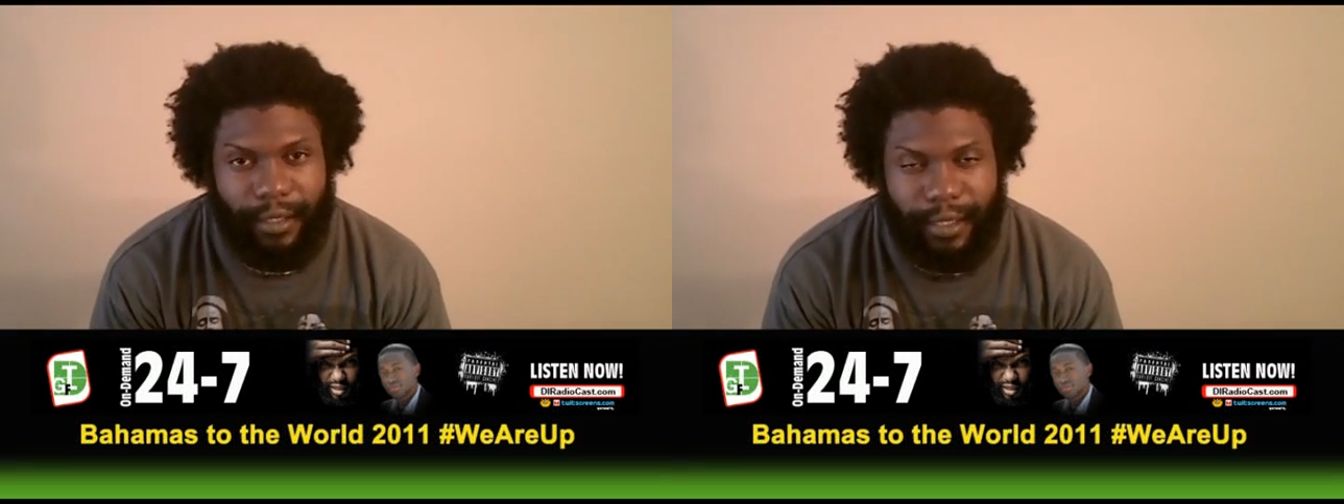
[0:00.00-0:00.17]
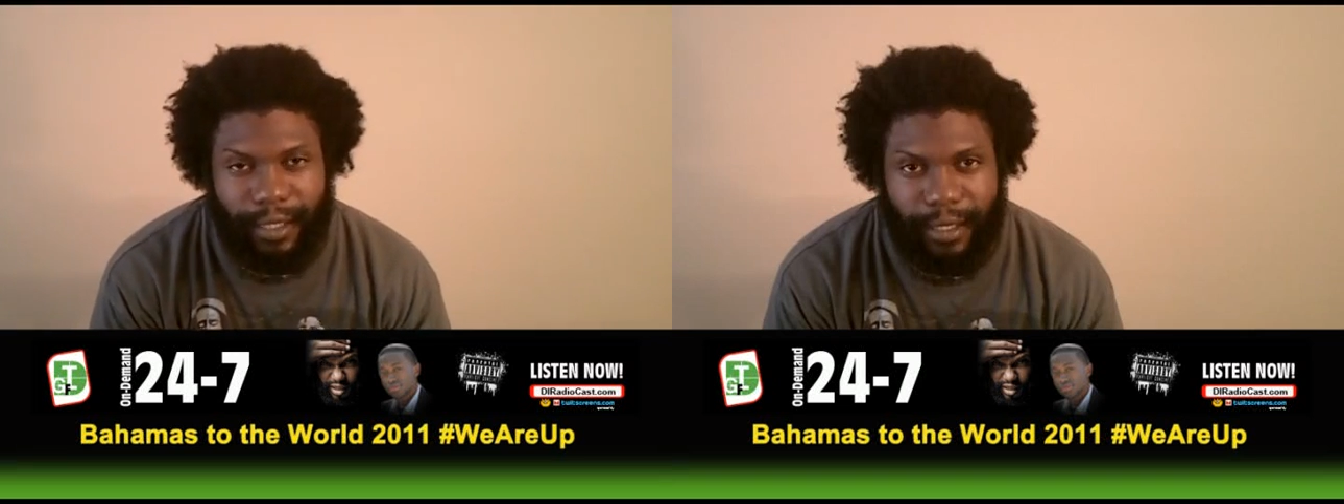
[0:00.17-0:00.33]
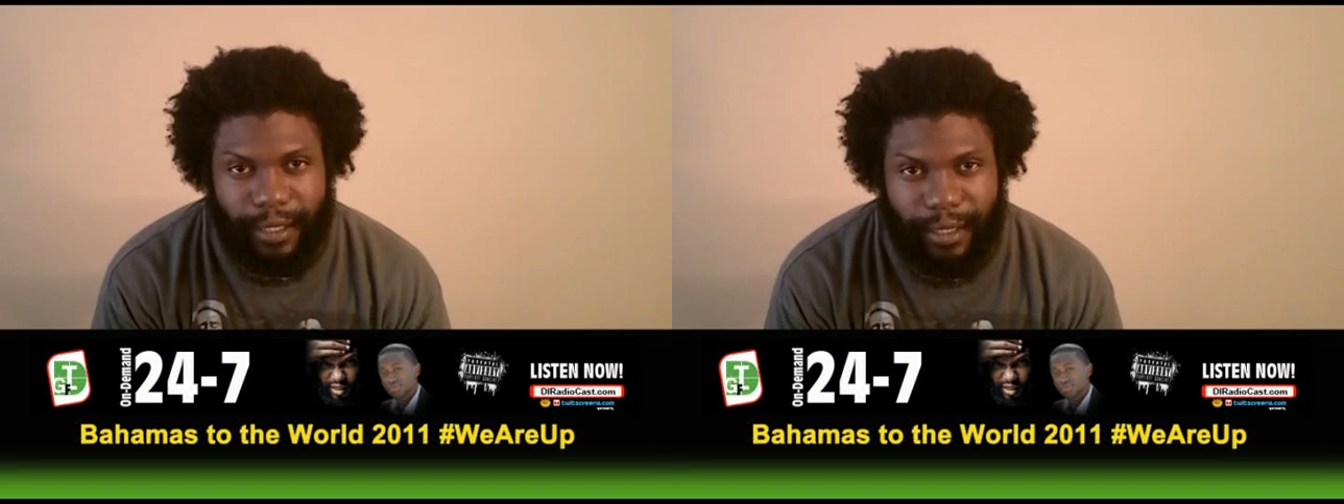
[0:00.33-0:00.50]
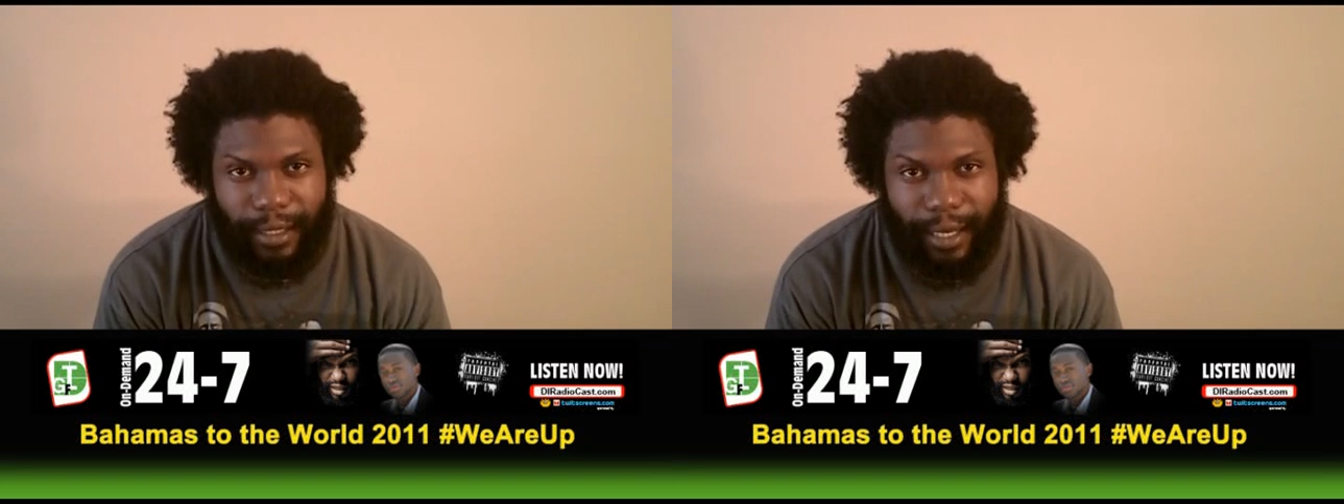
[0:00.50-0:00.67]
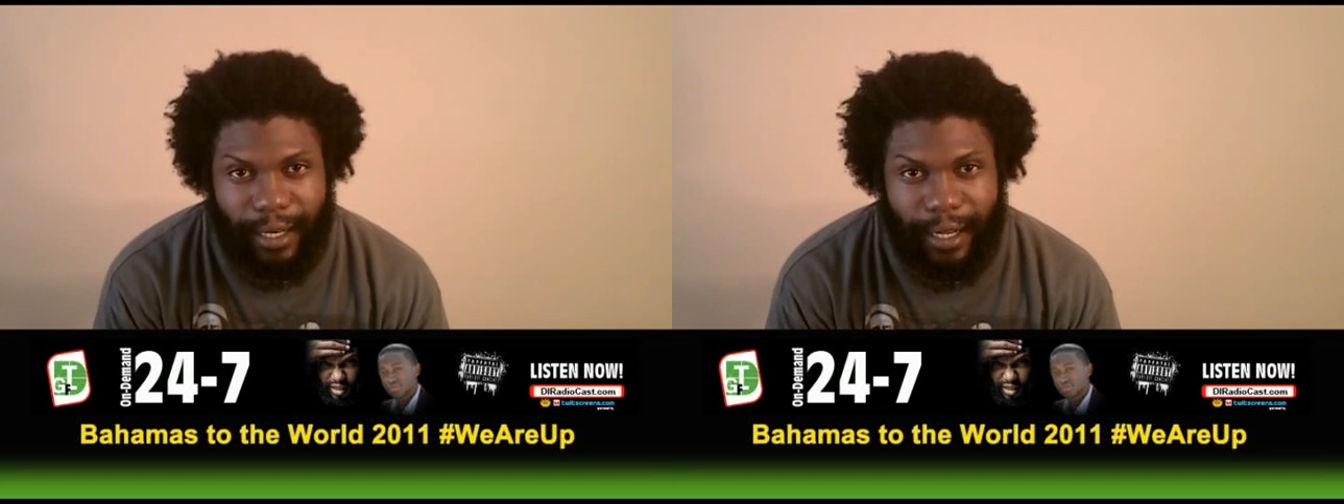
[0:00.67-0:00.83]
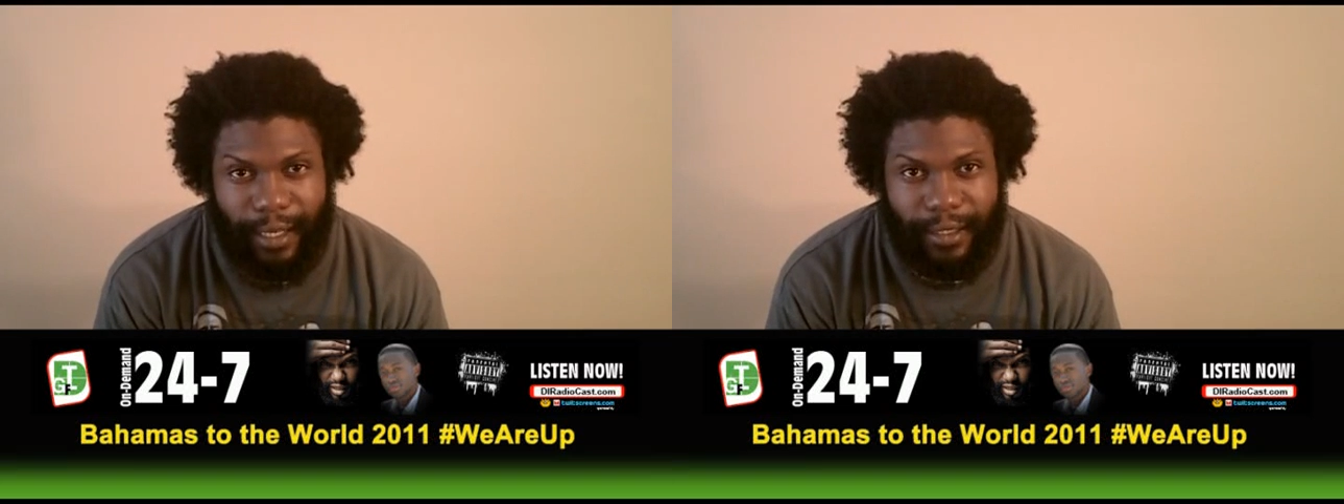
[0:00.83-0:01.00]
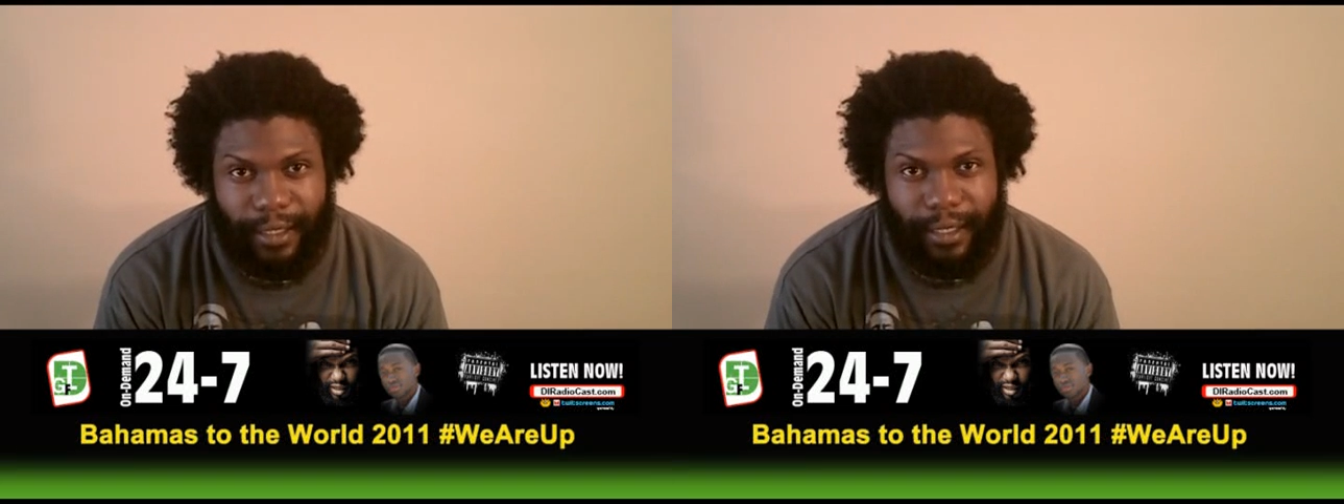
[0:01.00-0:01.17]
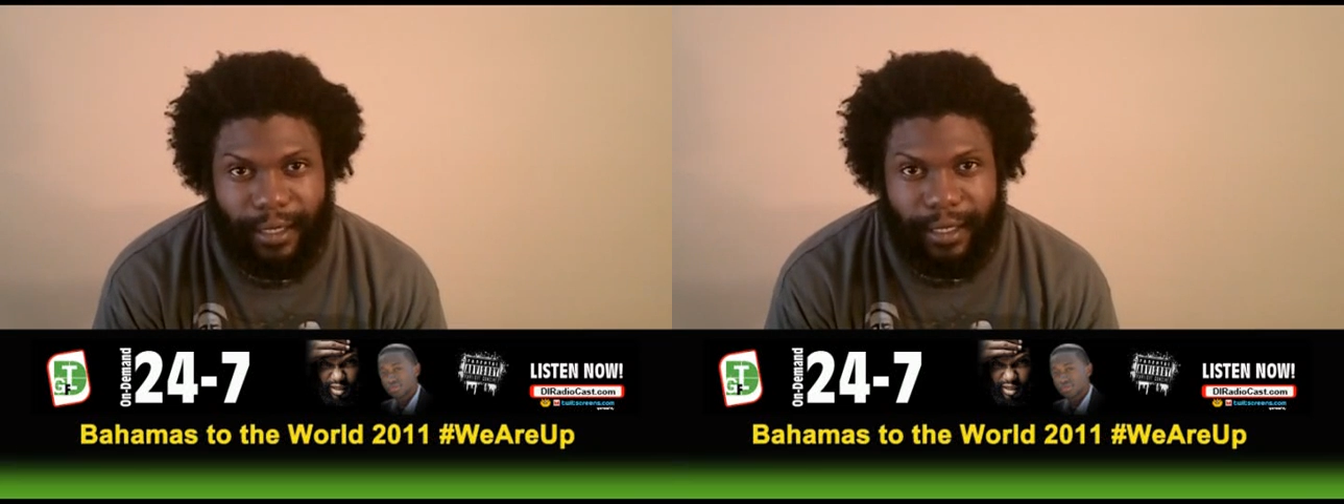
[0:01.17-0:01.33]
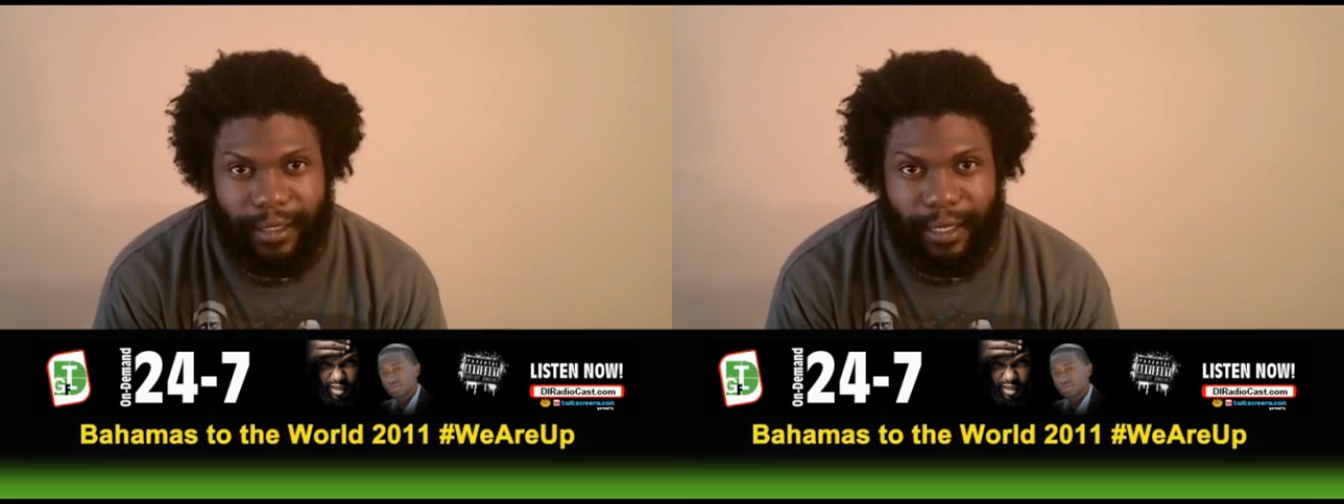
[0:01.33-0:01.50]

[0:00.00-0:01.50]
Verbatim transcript: staying here in Atlanta a